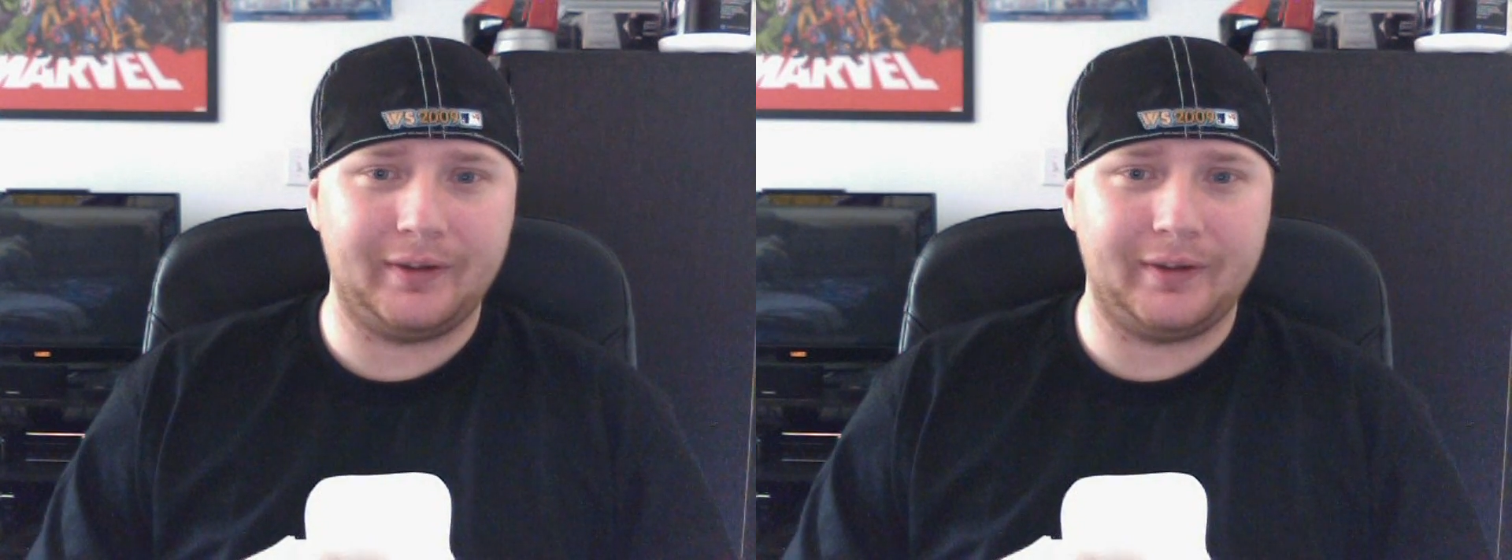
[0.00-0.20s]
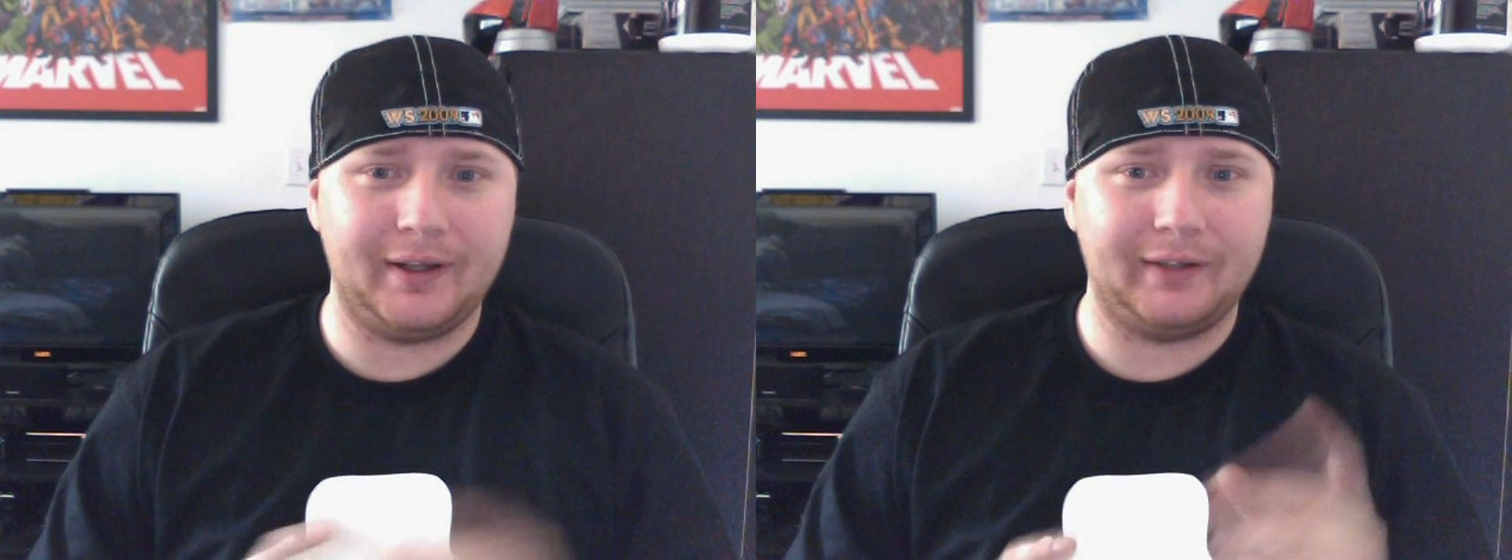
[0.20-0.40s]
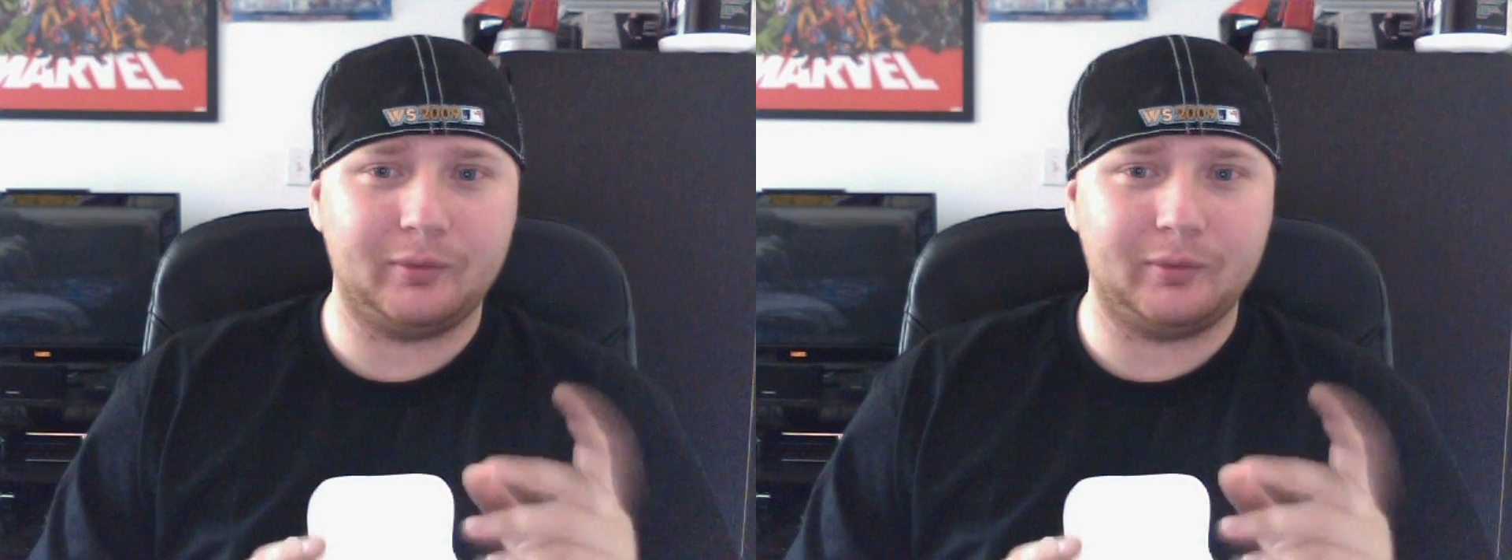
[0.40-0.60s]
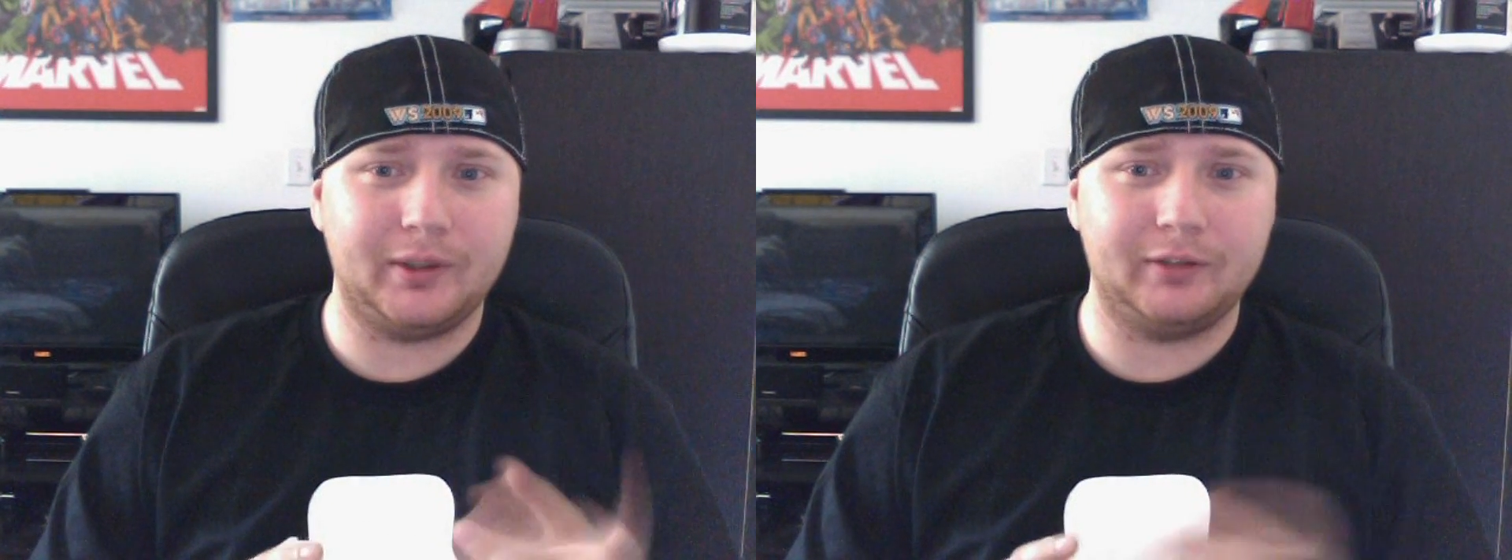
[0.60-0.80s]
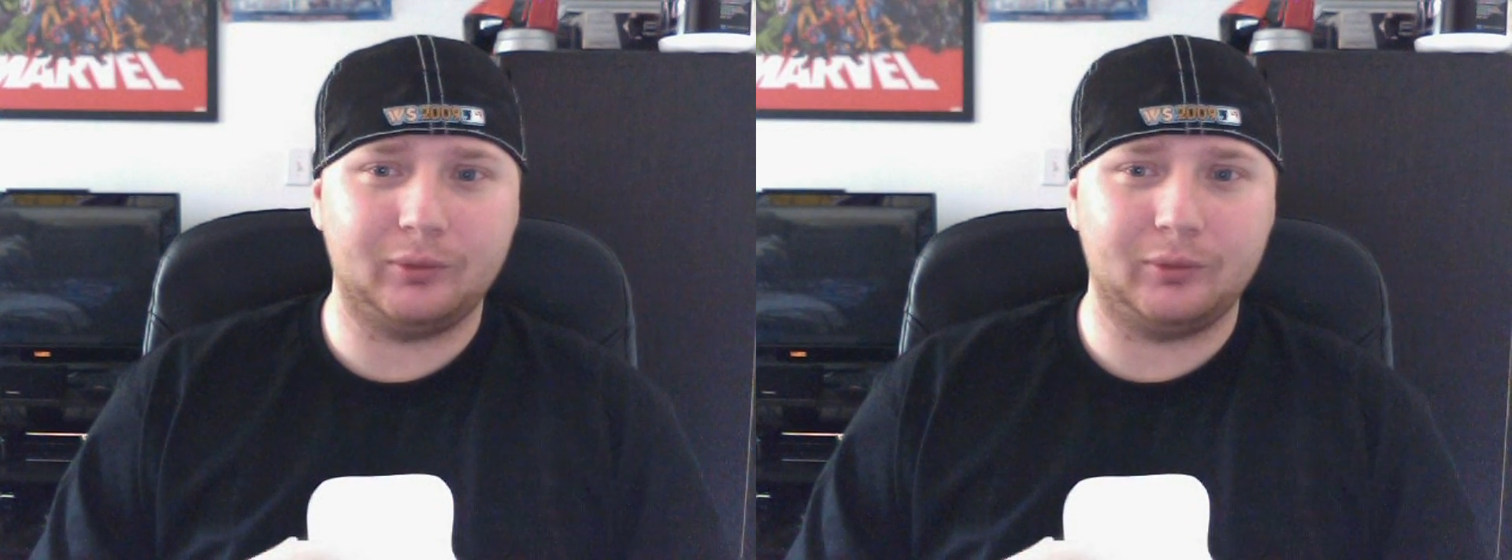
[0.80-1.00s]
to thank
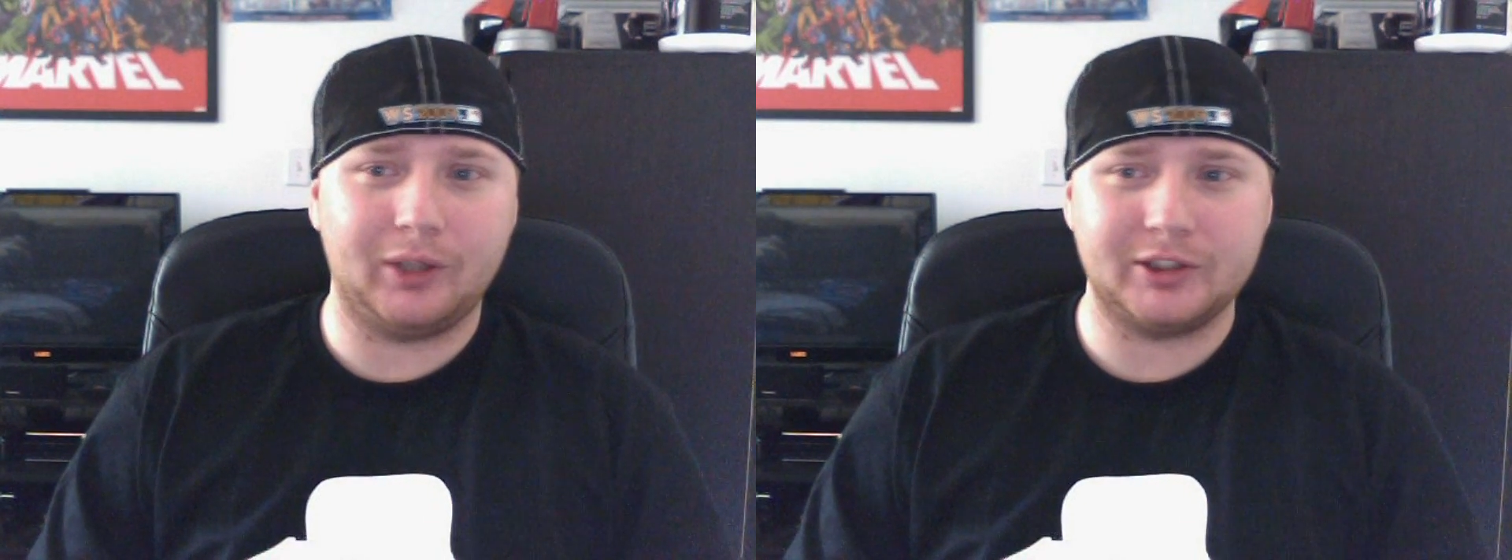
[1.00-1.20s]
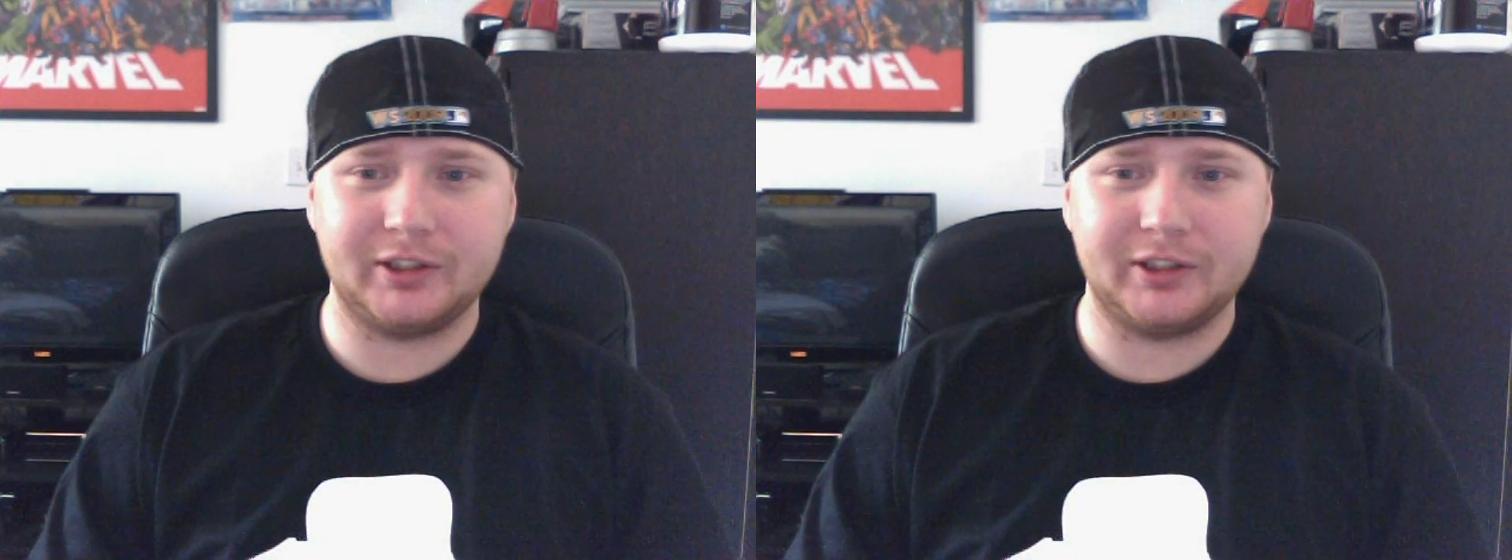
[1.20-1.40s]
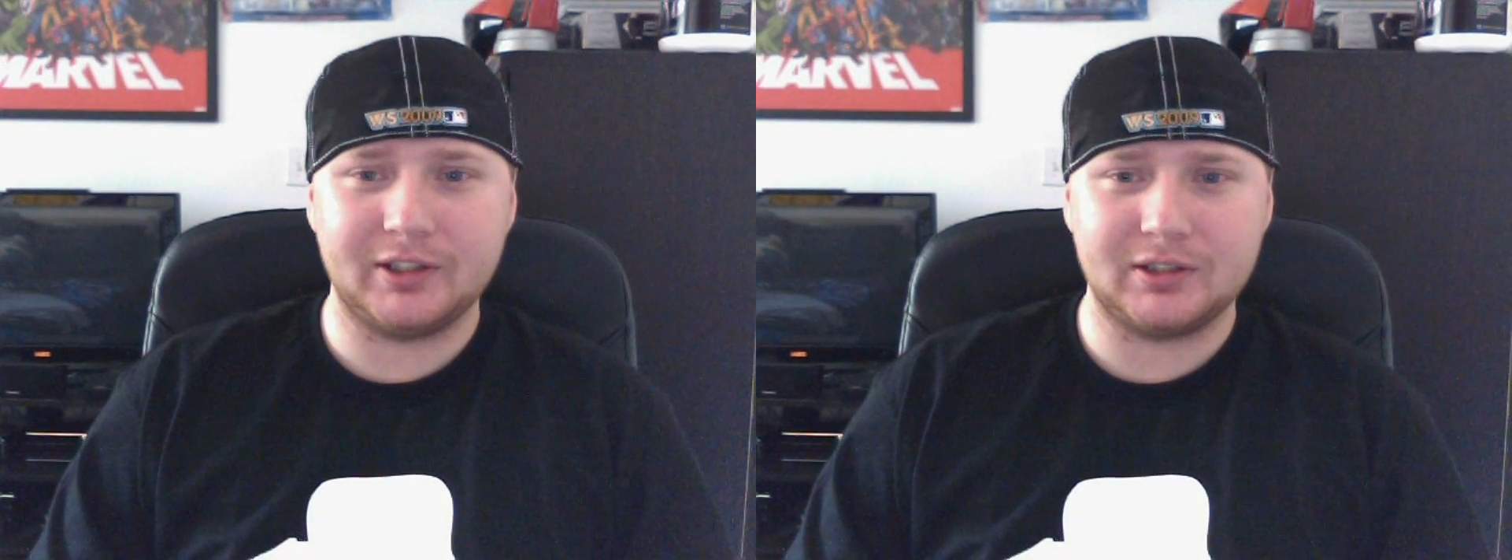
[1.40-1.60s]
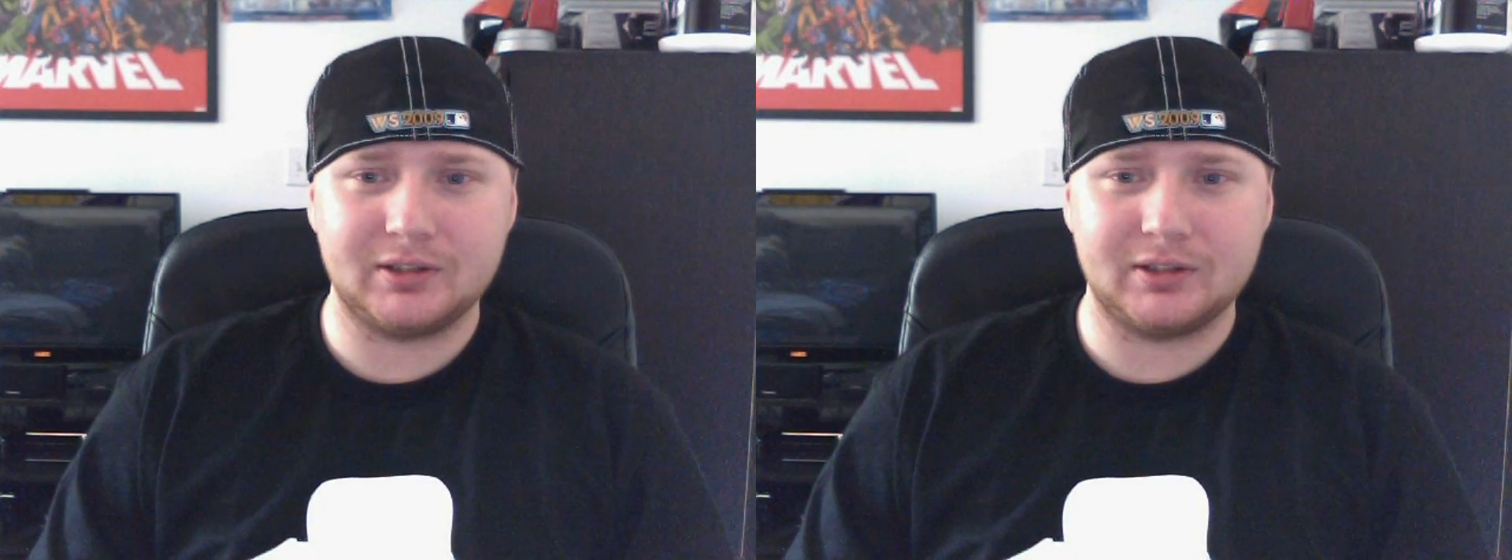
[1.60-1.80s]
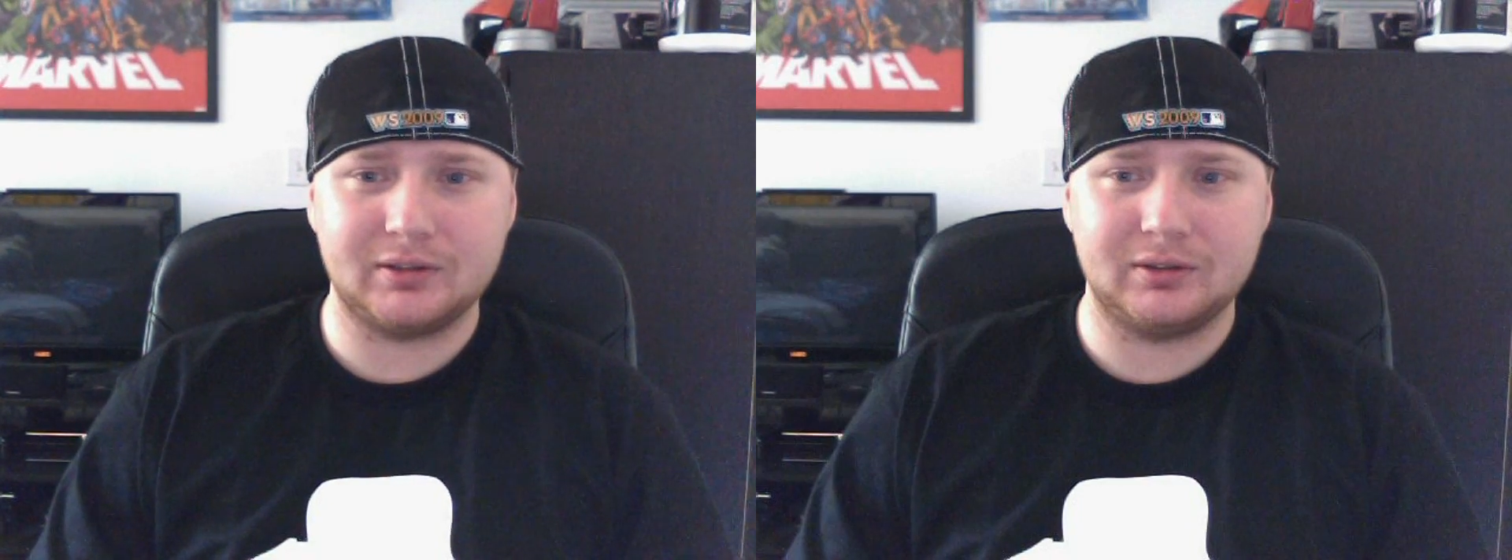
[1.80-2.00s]
everybody for watching
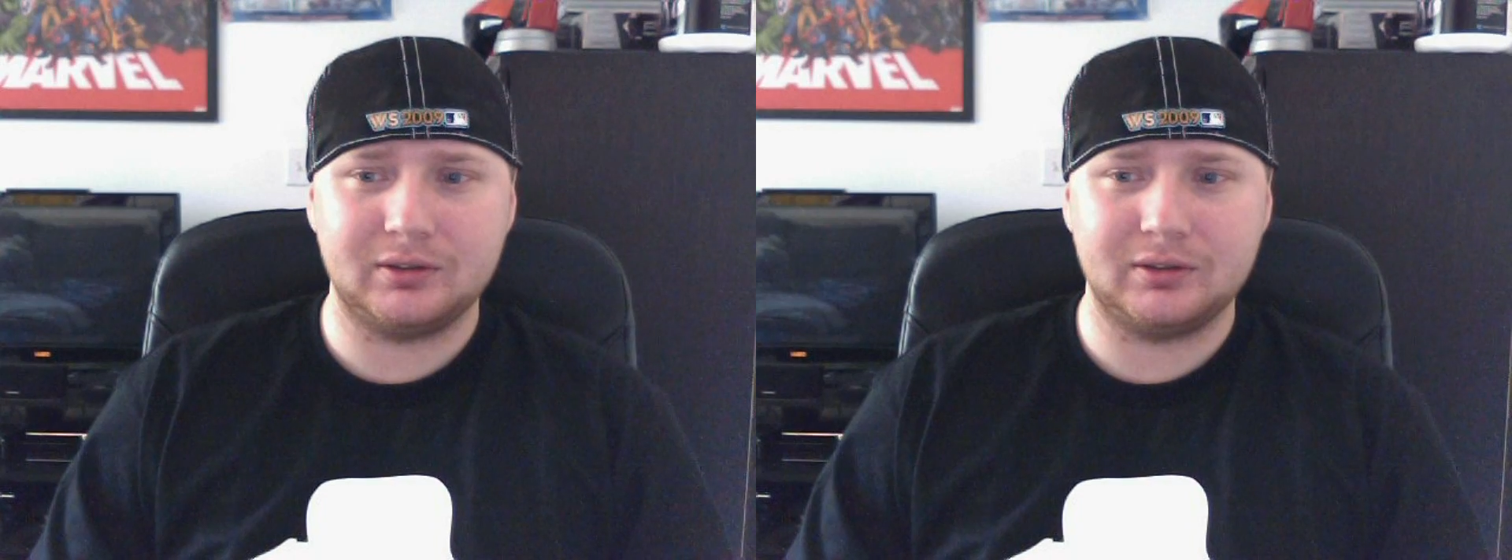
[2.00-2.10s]
this.